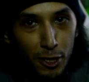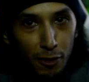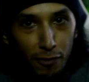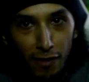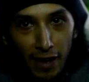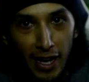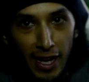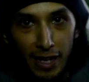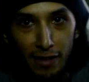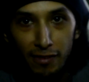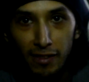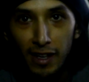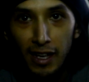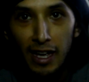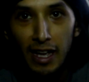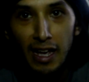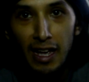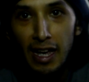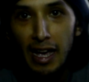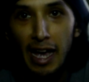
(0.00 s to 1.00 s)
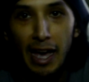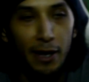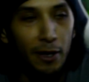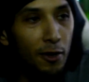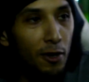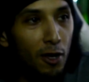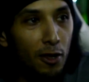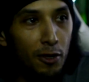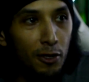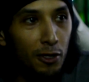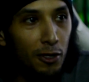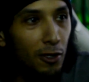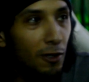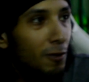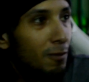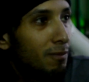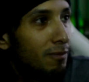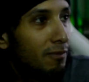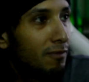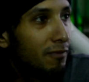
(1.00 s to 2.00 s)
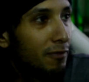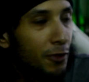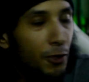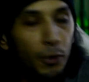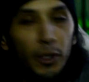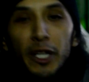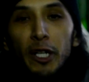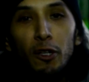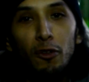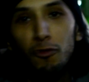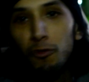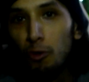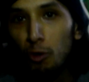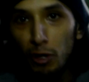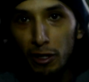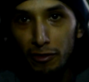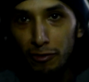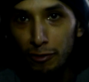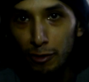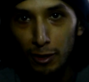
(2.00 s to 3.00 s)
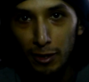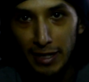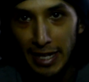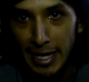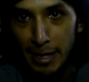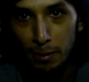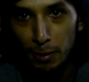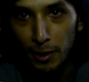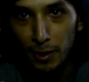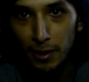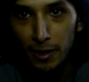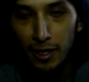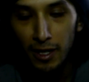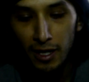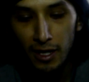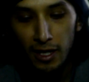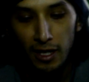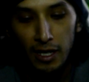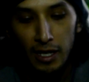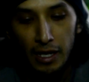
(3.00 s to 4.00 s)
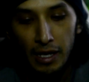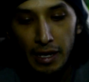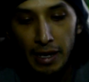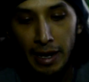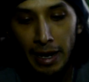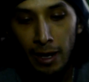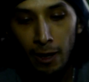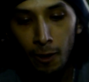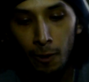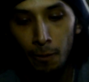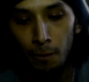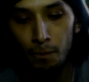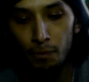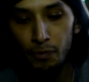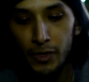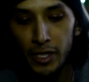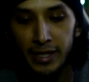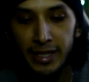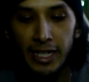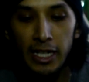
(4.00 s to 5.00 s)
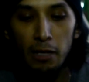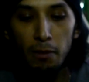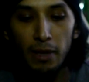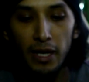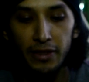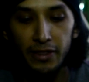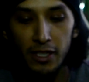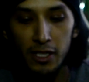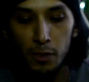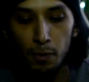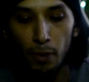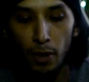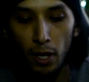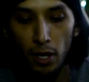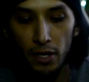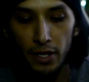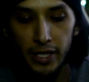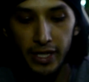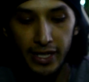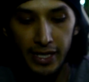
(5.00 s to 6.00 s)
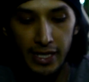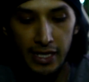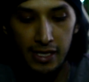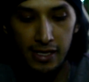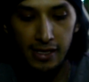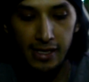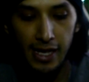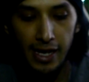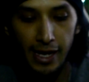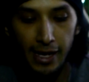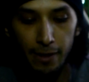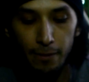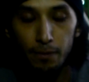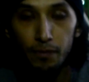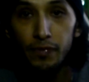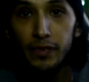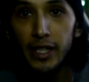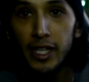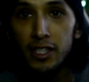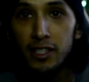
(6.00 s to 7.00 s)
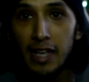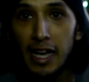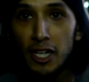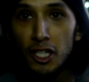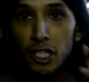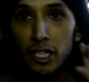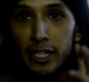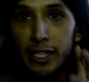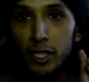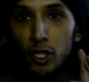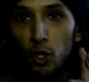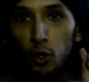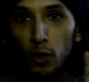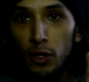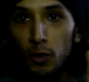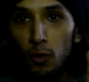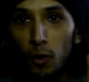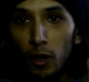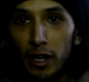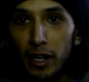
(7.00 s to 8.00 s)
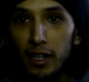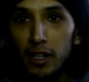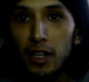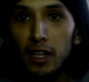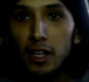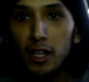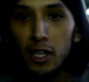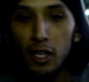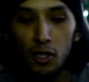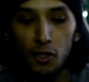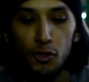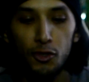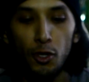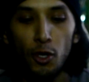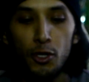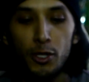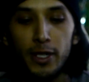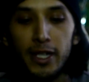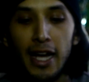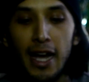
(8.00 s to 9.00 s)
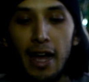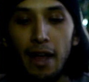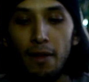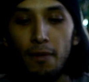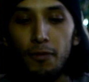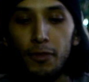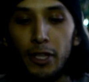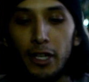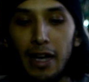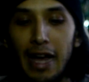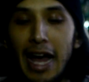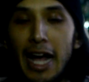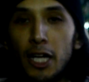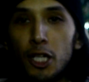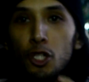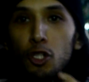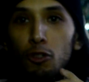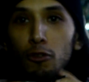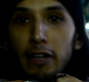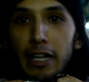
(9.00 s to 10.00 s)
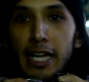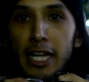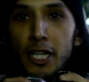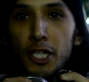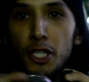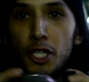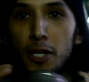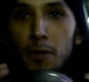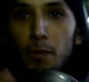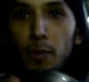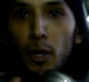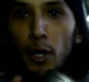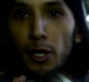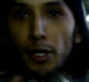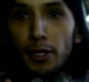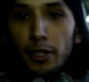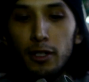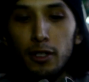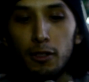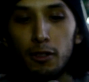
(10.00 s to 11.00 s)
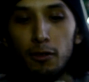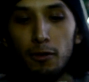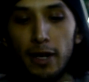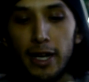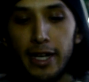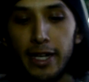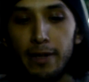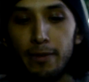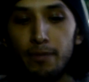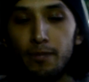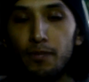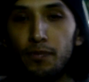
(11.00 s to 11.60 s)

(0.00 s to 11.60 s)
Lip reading: you 5 and another 3 or 4 for labor. Now, the thing about this part is that it's actually 2-in-1. So you got the actual engine part, right?